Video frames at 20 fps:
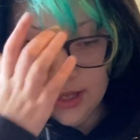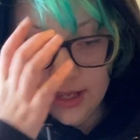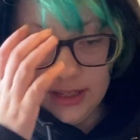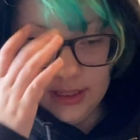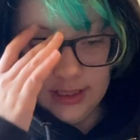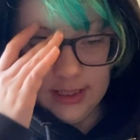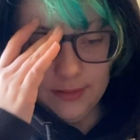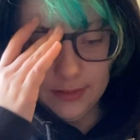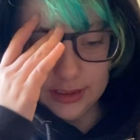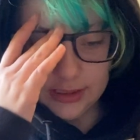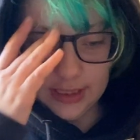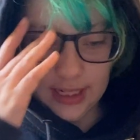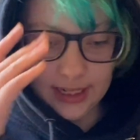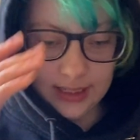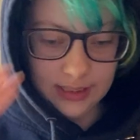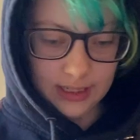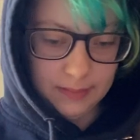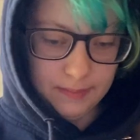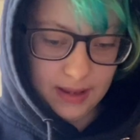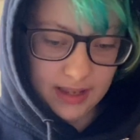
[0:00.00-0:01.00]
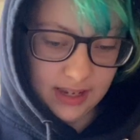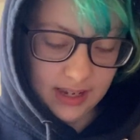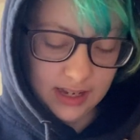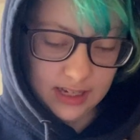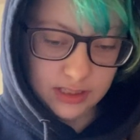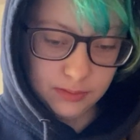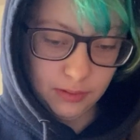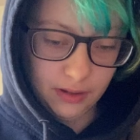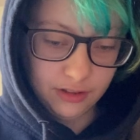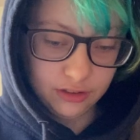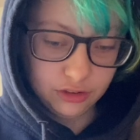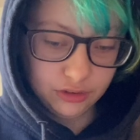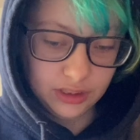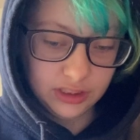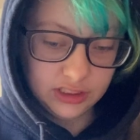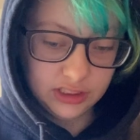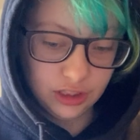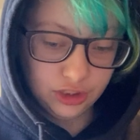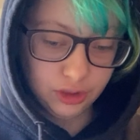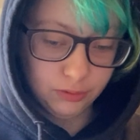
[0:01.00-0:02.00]
He was likely making his brother drink
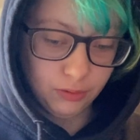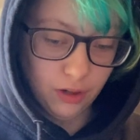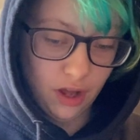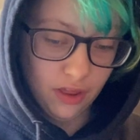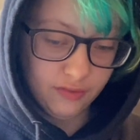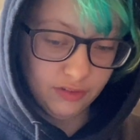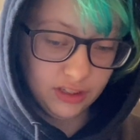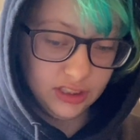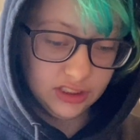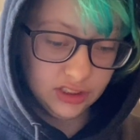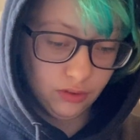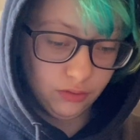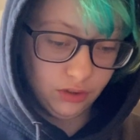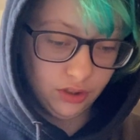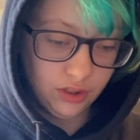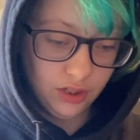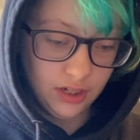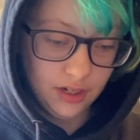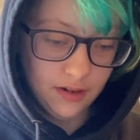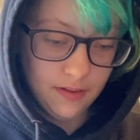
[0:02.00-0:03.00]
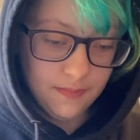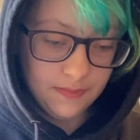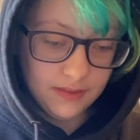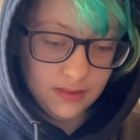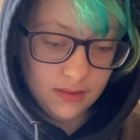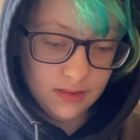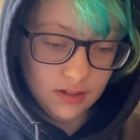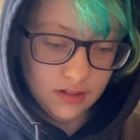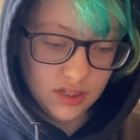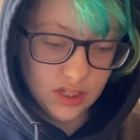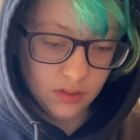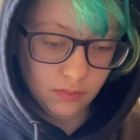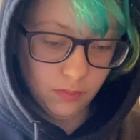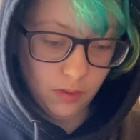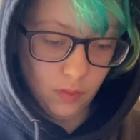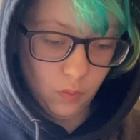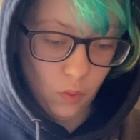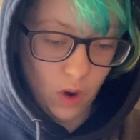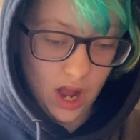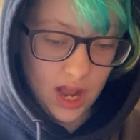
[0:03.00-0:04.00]
such a broth for his own good. So
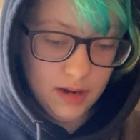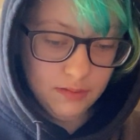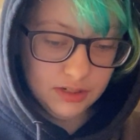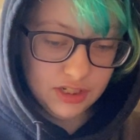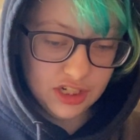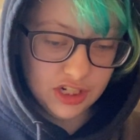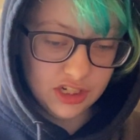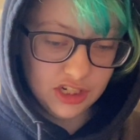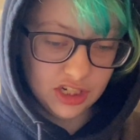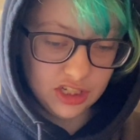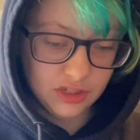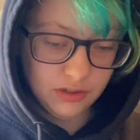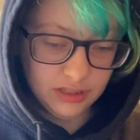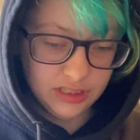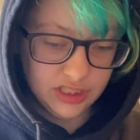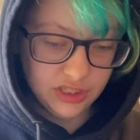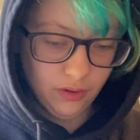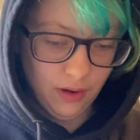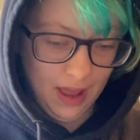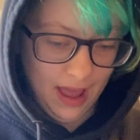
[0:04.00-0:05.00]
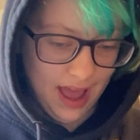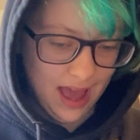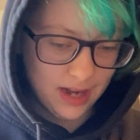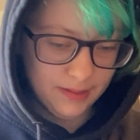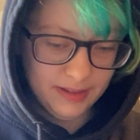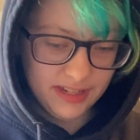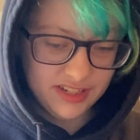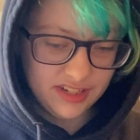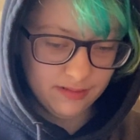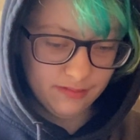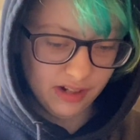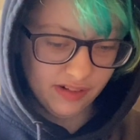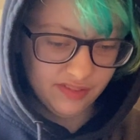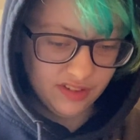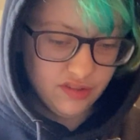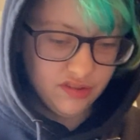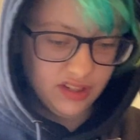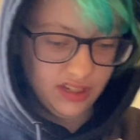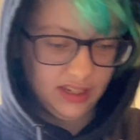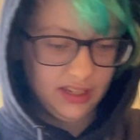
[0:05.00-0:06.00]
why was Shi Qingxuan so adamant in
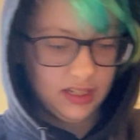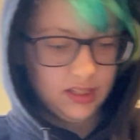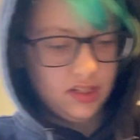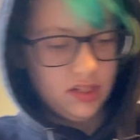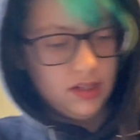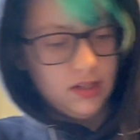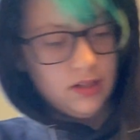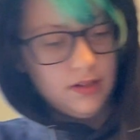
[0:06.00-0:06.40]
refusing it?